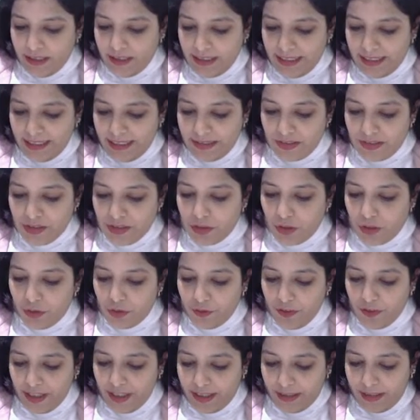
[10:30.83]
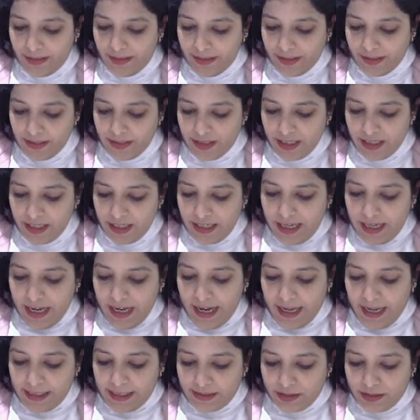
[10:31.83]
instead of interest,
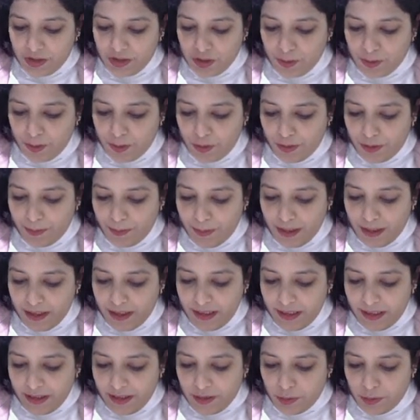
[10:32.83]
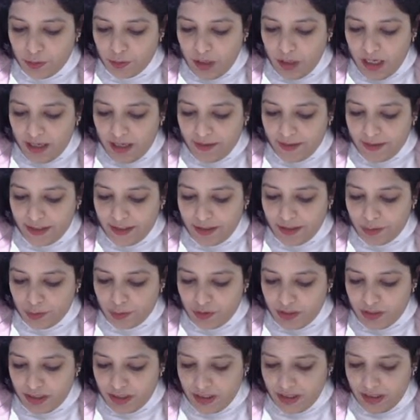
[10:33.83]
I'll just put P into R into
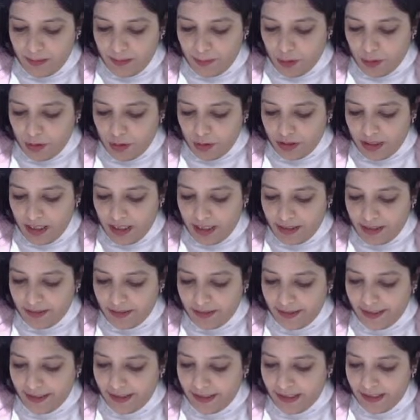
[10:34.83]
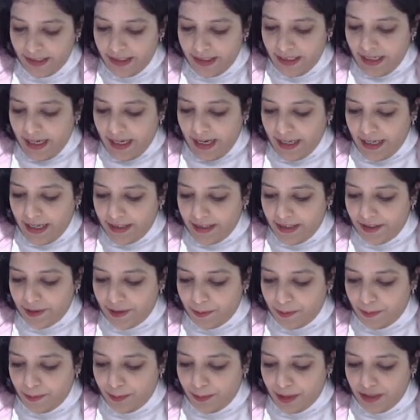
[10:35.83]
T upon 100 and
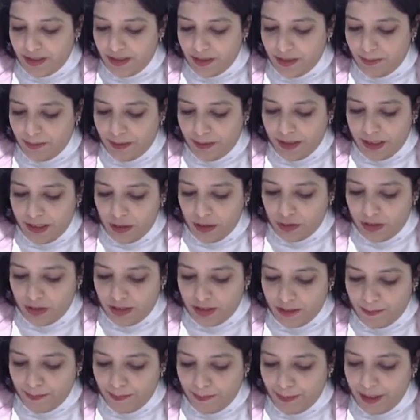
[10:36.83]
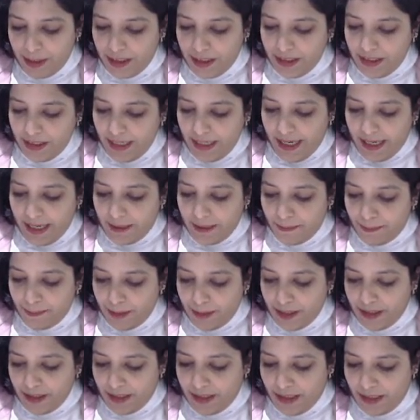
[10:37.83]
here principal. Now this P and
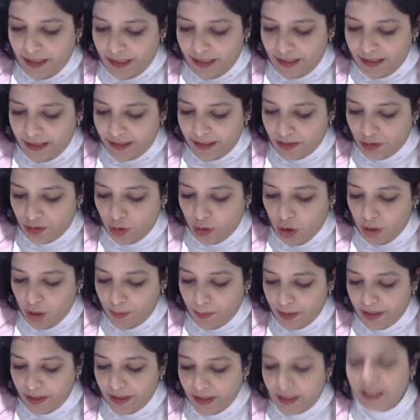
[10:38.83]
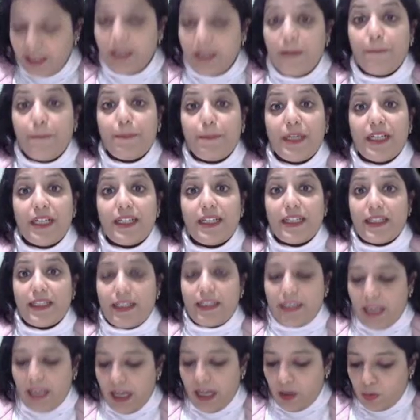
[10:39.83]
P is common, P
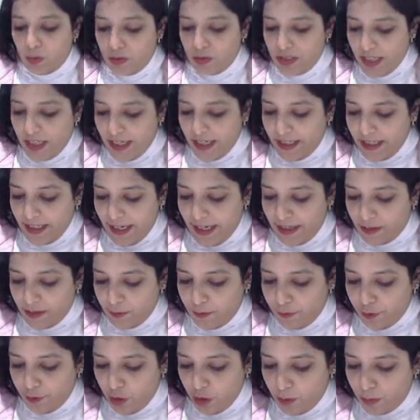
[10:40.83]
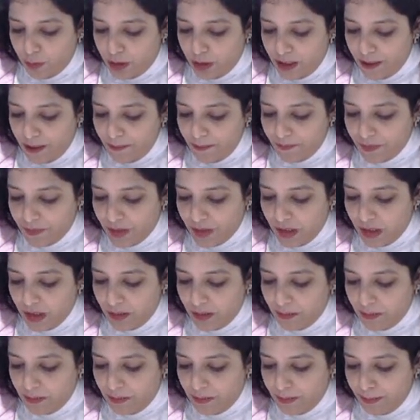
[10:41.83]
taken outside, and the formula
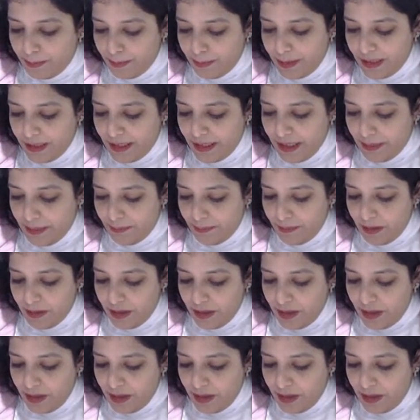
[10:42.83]
became